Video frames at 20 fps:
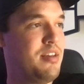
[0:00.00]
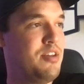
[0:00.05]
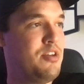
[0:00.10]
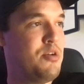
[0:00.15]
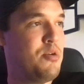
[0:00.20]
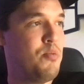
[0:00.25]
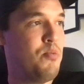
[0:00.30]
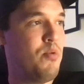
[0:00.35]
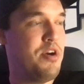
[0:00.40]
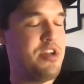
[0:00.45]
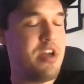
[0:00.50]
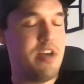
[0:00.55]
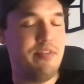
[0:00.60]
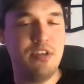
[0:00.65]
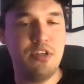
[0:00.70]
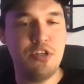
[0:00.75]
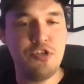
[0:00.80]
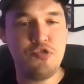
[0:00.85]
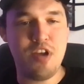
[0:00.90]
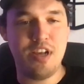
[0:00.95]
have
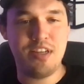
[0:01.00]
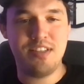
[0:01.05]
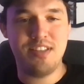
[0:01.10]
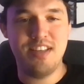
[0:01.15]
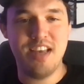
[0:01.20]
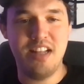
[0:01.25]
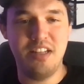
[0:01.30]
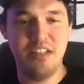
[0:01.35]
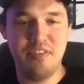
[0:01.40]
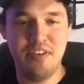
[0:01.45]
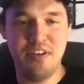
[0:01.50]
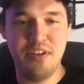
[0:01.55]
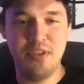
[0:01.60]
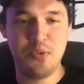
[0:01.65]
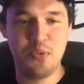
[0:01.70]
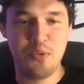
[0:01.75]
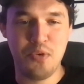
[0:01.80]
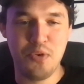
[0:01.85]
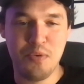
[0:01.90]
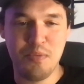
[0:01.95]
to address the elephant in
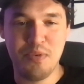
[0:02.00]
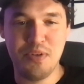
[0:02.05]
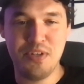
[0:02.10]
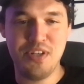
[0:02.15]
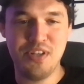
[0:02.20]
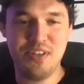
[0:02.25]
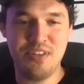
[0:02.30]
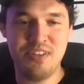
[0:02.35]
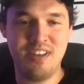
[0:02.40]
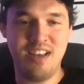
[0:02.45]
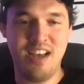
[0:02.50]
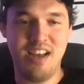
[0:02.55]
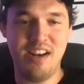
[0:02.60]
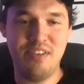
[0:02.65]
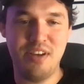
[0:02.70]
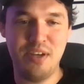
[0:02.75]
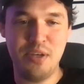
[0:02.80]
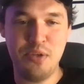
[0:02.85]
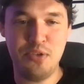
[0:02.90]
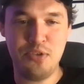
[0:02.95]
the room, which is kind
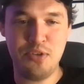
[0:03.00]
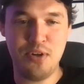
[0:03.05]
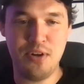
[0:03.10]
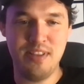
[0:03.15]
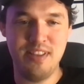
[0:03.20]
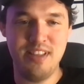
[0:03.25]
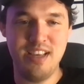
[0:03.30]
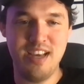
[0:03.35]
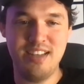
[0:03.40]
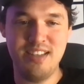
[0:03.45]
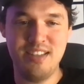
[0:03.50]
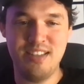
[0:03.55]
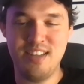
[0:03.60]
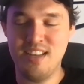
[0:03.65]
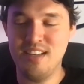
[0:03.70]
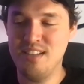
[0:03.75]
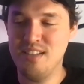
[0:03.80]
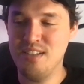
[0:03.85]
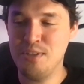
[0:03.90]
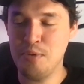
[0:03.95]
of how you started that
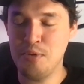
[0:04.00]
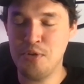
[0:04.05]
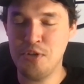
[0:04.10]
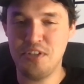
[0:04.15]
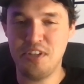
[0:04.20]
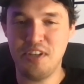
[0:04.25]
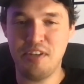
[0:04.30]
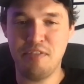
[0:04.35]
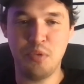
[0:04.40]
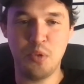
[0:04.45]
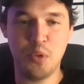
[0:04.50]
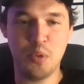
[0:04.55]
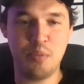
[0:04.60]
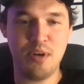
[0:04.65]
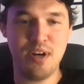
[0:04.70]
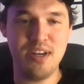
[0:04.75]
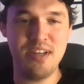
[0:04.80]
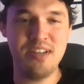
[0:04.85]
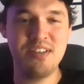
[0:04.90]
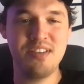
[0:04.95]
sentence, which is like floor
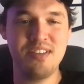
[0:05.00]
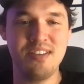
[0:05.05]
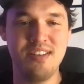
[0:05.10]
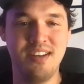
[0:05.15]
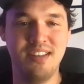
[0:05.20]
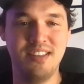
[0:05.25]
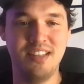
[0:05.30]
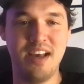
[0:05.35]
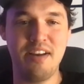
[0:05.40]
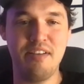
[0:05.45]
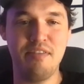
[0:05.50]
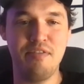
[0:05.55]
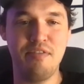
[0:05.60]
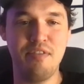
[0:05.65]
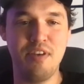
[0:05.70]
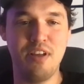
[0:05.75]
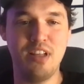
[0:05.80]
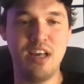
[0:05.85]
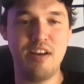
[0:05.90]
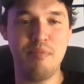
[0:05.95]
price. A lot
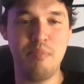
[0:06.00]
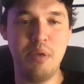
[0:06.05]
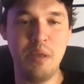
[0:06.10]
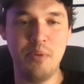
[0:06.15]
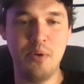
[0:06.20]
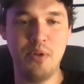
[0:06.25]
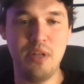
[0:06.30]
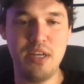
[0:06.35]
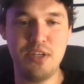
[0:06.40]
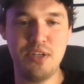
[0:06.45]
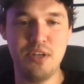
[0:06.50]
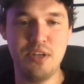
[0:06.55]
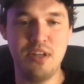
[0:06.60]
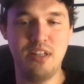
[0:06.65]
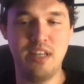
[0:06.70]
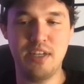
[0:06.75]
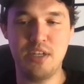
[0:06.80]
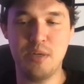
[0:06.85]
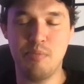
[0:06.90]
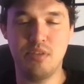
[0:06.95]
of people like
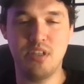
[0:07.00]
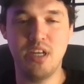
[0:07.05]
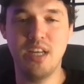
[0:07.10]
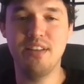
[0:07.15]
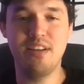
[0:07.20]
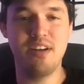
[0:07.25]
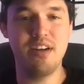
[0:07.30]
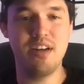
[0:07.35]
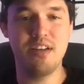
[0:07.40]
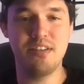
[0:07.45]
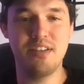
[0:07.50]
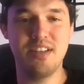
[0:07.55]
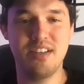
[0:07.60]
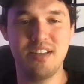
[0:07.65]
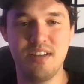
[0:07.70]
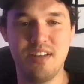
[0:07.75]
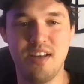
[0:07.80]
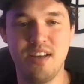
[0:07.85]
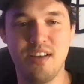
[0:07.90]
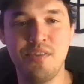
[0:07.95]
to pretend that it doesn't
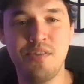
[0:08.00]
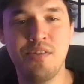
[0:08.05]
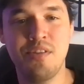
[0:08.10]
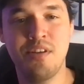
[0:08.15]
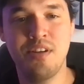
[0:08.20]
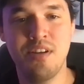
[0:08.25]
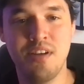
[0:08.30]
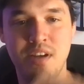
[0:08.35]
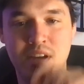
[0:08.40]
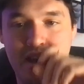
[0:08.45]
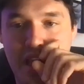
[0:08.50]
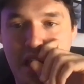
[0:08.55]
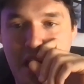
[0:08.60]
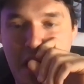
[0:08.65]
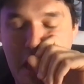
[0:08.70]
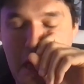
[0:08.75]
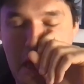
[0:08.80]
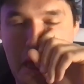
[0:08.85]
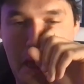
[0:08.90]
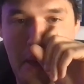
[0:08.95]
exist.
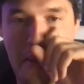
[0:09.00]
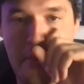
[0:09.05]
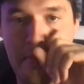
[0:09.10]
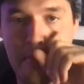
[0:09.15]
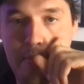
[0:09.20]
I